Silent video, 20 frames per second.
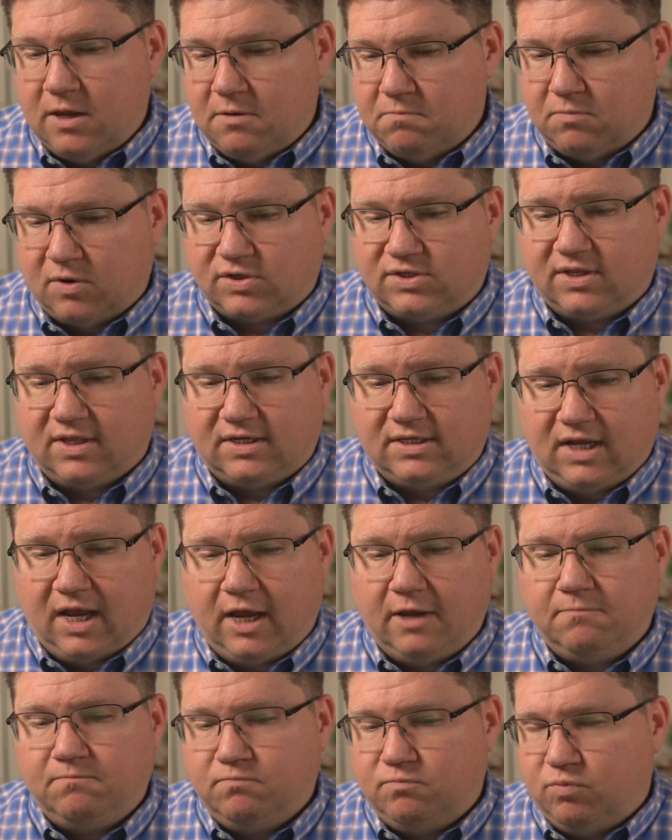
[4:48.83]
Most of the
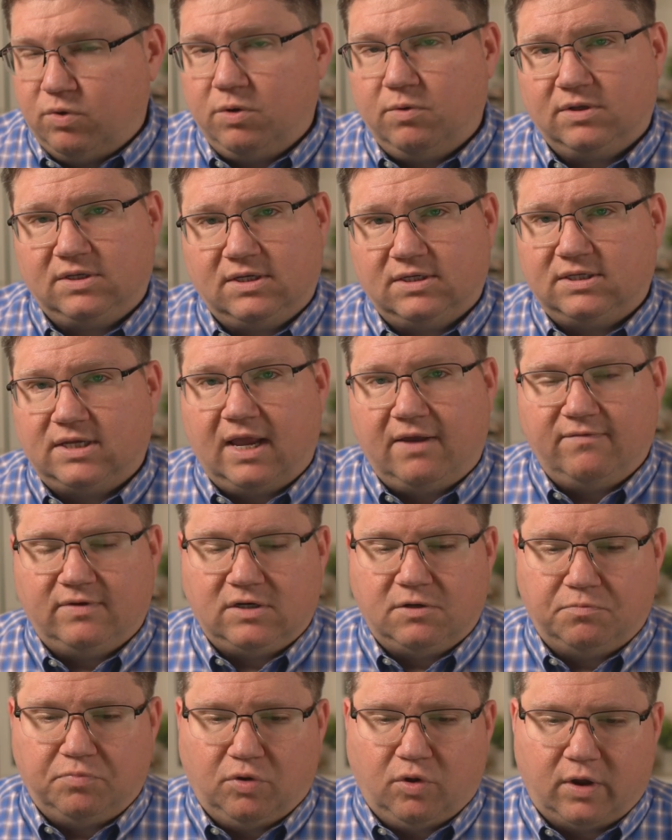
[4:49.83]
time, we want to save and
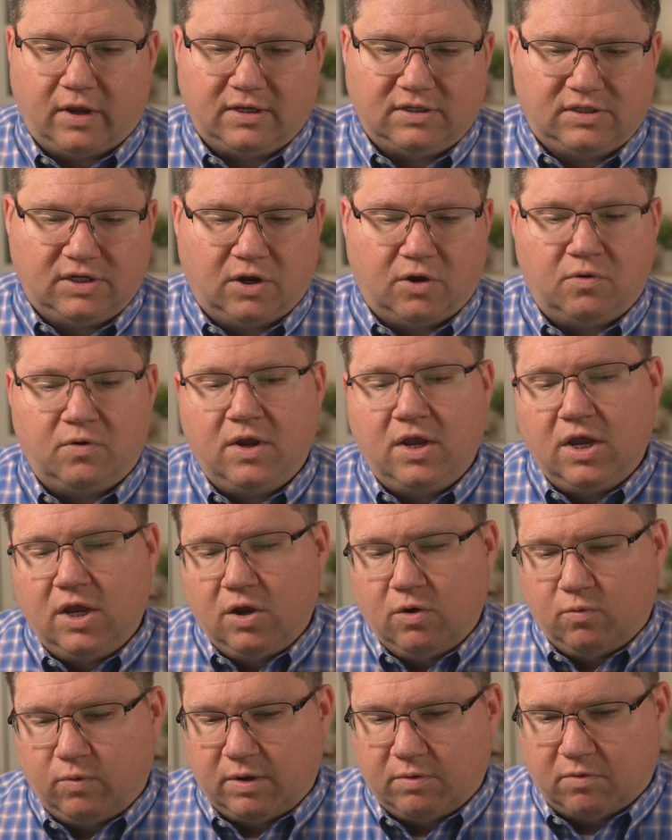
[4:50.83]
deploy. So
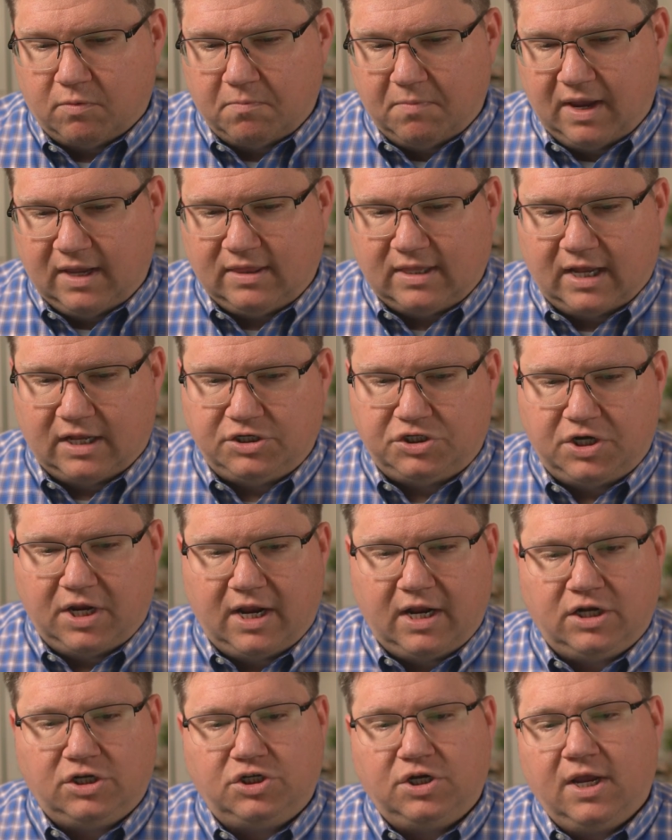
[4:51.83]
we will make that
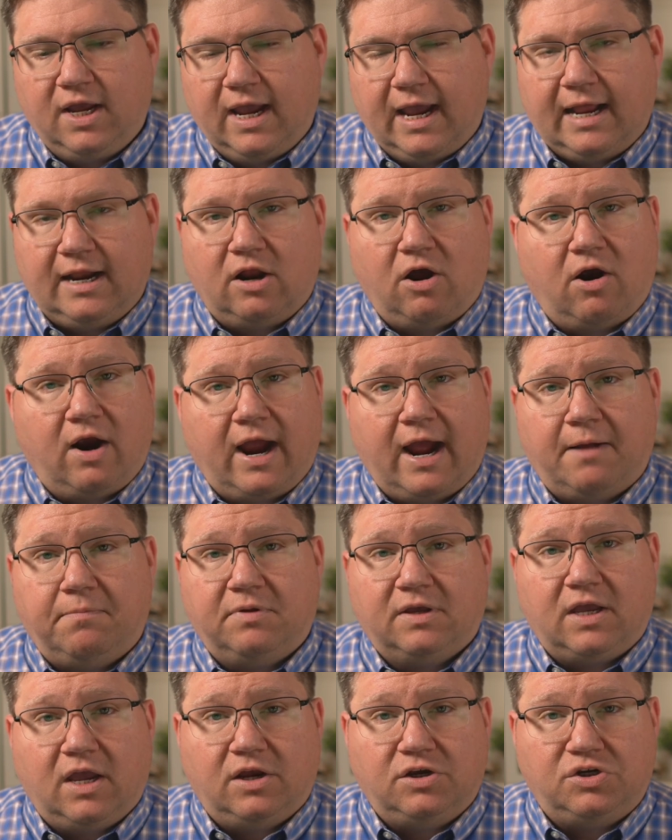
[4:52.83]
change, and our
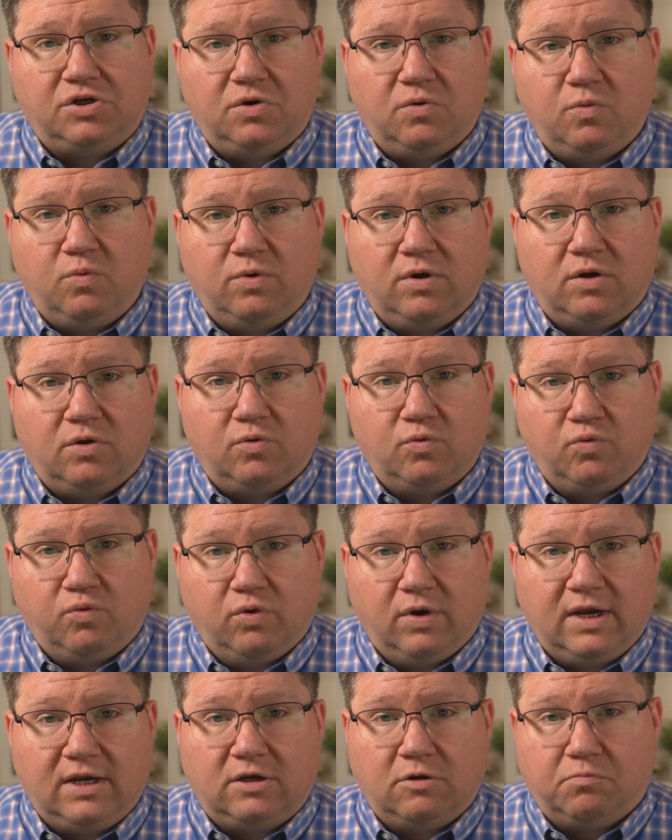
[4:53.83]
application will
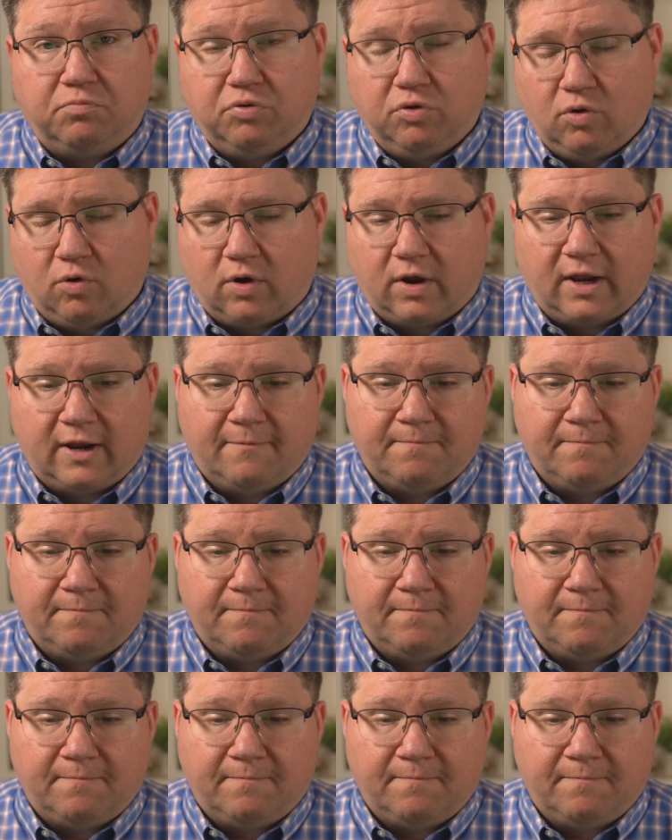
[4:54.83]
redeploy.